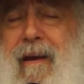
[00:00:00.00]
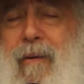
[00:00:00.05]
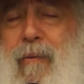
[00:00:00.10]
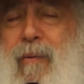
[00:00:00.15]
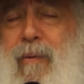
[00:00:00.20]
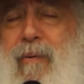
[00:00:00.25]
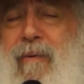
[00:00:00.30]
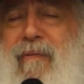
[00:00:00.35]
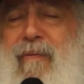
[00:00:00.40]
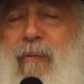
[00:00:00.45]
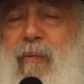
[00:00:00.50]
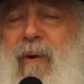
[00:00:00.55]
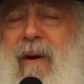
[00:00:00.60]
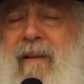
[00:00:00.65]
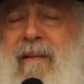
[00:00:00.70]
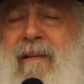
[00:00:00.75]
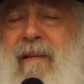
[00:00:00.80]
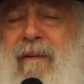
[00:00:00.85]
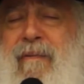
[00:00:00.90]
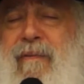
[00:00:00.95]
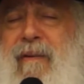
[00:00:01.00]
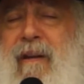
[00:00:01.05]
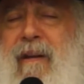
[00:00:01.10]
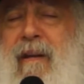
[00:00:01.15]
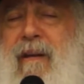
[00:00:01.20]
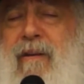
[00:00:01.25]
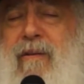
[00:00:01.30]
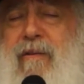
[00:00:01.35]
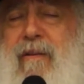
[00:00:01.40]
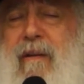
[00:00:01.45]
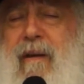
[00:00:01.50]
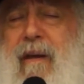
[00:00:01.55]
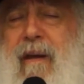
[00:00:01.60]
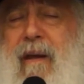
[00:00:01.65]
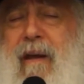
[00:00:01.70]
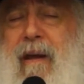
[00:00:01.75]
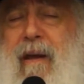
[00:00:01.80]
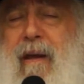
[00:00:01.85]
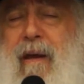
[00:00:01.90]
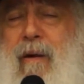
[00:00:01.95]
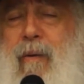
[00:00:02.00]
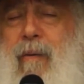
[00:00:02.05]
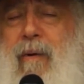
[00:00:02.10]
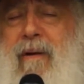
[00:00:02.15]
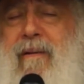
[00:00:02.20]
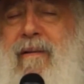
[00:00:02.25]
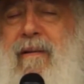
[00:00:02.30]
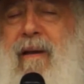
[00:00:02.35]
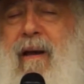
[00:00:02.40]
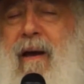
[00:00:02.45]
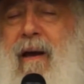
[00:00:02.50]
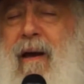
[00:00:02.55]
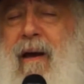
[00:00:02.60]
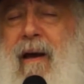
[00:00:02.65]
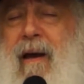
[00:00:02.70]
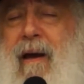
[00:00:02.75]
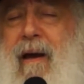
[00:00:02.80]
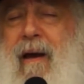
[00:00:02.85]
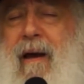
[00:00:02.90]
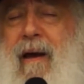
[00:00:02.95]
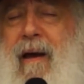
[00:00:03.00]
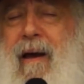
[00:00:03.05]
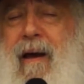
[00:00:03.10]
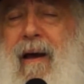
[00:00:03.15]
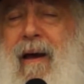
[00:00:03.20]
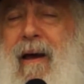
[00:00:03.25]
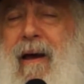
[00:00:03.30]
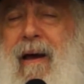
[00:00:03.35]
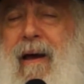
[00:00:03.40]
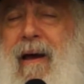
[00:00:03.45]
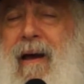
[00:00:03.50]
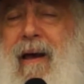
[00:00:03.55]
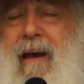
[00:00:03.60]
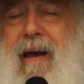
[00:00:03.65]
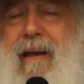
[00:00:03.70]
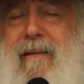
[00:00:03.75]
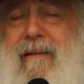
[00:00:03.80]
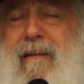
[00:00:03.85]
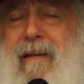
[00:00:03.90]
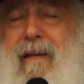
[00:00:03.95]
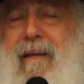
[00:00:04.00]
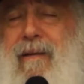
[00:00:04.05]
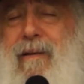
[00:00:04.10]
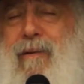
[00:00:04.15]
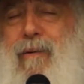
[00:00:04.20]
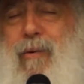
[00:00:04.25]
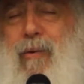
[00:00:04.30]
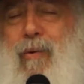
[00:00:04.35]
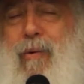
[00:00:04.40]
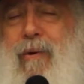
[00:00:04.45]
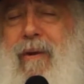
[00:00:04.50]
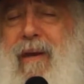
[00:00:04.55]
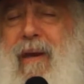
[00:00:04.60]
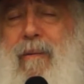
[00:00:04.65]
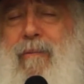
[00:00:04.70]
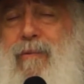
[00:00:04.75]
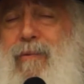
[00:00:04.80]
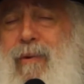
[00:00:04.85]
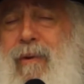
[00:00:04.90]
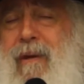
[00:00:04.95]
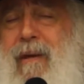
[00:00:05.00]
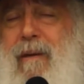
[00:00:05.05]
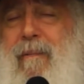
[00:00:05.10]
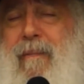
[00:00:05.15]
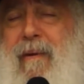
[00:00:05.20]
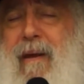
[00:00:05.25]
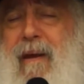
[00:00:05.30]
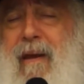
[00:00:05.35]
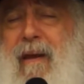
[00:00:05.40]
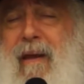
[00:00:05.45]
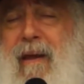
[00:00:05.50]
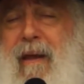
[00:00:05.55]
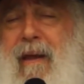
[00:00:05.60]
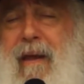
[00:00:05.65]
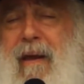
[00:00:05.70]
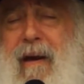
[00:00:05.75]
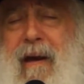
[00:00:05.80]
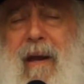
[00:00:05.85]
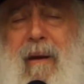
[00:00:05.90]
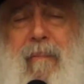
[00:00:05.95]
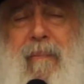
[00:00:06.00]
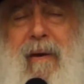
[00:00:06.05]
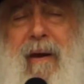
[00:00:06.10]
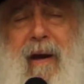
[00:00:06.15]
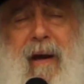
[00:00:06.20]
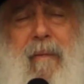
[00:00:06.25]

once he finished, was a Chassid who came to him. Rebbe,